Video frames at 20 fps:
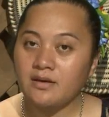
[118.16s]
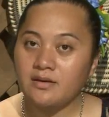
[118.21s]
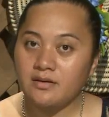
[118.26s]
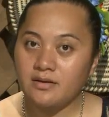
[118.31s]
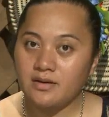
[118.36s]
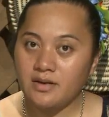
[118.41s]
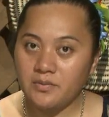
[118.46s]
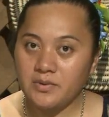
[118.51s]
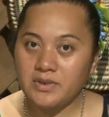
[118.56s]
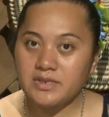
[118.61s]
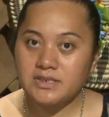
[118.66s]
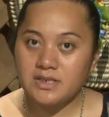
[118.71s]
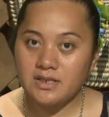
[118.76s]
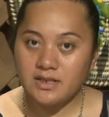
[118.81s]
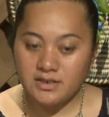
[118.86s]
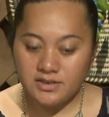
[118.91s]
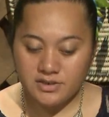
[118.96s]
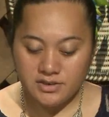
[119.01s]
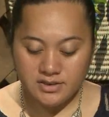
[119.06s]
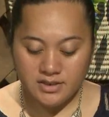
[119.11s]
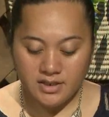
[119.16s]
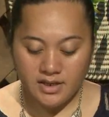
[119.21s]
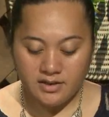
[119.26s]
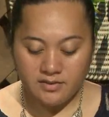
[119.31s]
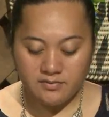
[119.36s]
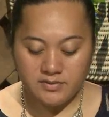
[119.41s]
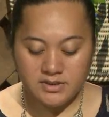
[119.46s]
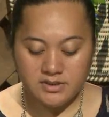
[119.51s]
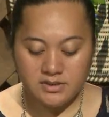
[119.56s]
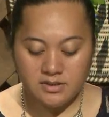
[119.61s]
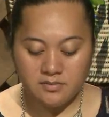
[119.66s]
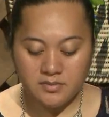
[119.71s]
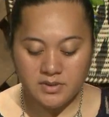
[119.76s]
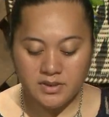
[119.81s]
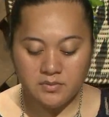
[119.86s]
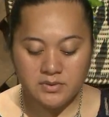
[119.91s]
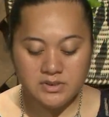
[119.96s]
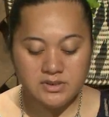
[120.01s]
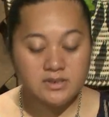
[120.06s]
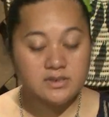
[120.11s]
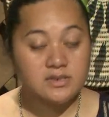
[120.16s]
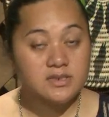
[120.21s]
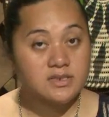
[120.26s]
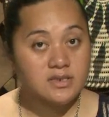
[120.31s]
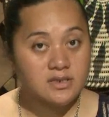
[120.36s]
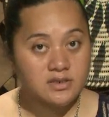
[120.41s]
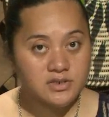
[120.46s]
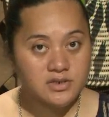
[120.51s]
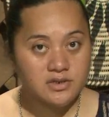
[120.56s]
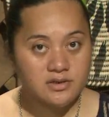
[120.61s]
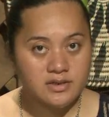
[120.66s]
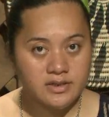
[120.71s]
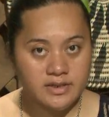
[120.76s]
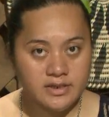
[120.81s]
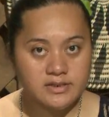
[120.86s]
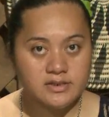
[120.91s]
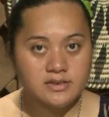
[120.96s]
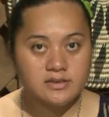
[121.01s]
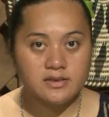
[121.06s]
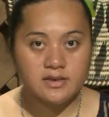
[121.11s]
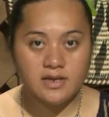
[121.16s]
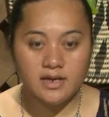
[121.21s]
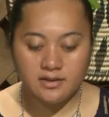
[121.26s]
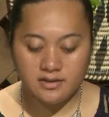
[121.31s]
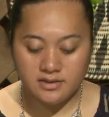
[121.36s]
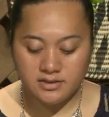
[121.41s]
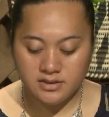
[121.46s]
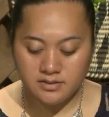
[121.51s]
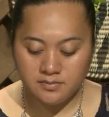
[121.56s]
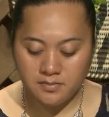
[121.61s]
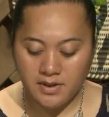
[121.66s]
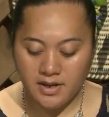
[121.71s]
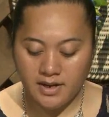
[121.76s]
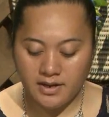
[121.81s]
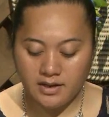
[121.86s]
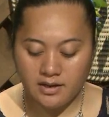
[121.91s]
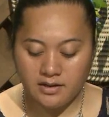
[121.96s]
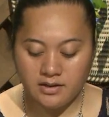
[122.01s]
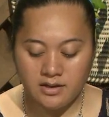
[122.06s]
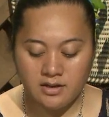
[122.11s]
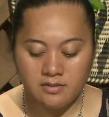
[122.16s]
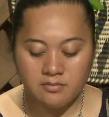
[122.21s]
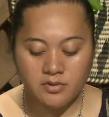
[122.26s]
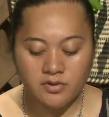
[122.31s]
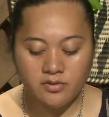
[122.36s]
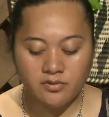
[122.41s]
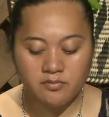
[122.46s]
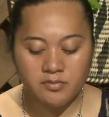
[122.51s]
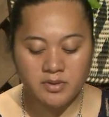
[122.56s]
Niue's Legislative Assembly was in session yesterday despite a number of